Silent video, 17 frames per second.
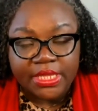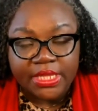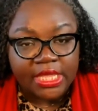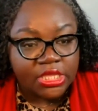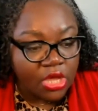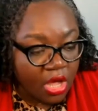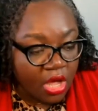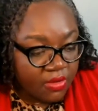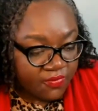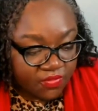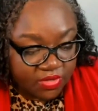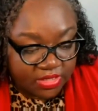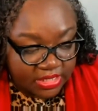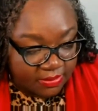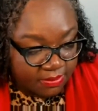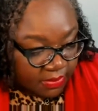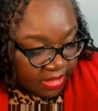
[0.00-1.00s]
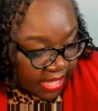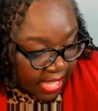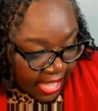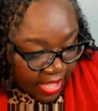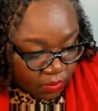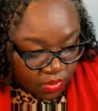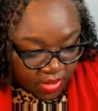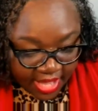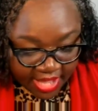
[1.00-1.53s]
And y'all forgive me, I
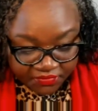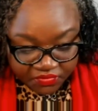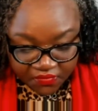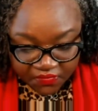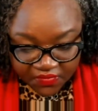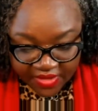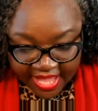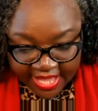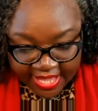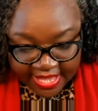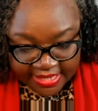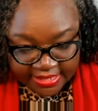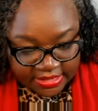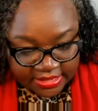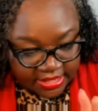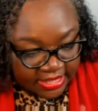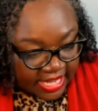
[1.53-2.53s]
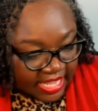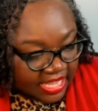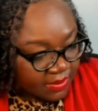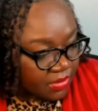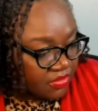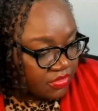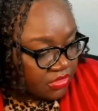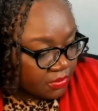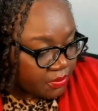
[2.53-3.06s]
will have to find the name
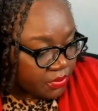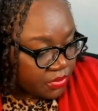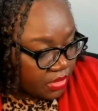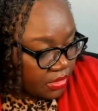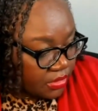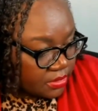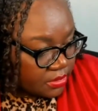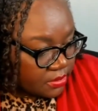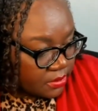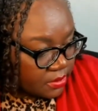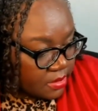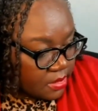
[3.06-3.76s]
of the book.